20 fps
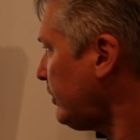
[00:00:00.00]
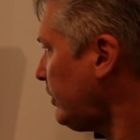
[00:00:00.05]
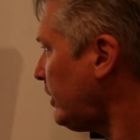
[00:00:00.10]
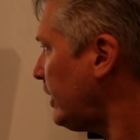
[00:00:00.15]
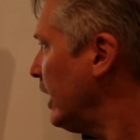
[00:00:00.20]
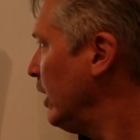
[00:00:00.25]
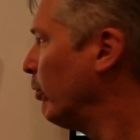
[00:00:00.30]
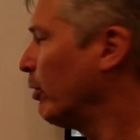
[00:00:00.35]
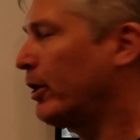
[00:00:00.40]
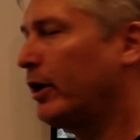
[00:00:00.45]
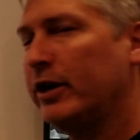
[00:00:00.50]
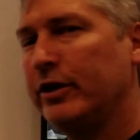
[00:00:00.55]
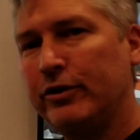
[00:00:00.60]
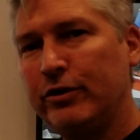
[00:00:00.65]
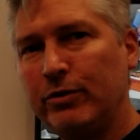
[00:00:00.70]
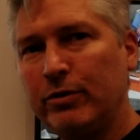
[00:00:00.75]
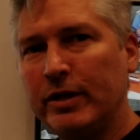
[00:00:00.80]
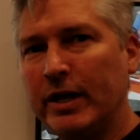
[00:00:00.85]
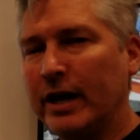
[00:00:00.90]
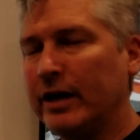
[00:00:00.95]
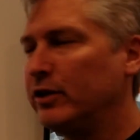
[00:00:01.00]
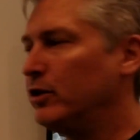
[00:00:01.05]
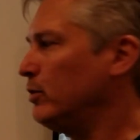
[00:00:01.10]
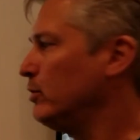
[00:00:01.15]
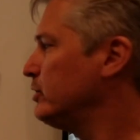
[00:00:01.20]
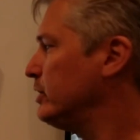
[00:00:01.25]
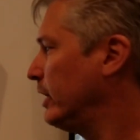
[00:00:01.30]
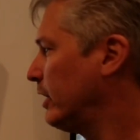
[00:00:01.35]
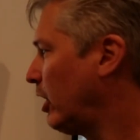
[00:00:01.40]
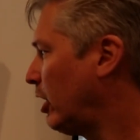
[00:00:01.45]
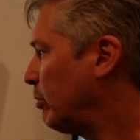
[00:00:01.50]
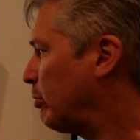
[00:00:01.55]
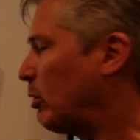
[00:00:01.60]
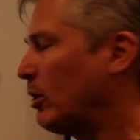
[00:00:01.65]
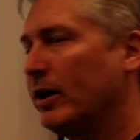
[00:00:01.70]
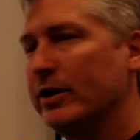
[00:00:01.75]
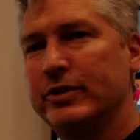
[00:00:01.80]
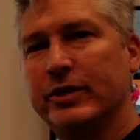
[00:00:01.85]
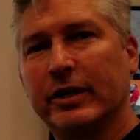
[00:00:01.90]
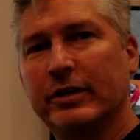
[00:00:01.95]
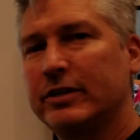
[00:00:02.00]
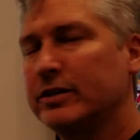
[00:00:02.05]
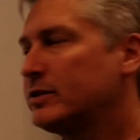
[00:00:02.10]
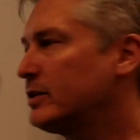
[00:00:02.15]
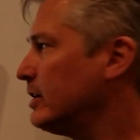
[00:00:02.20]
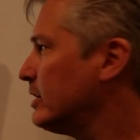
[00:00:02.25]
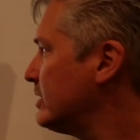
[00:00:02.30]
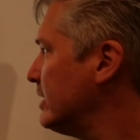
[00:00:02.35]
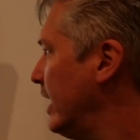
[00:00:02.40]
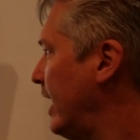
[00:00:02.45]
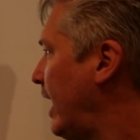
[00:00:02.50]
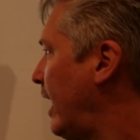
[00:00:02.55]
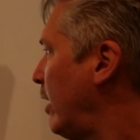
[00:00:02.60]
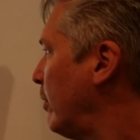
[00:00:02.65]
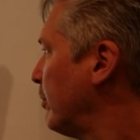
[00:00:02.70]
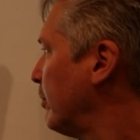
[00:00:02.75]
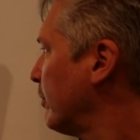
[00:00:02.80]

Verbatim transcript: And we're going to do that using our Project Assistant app.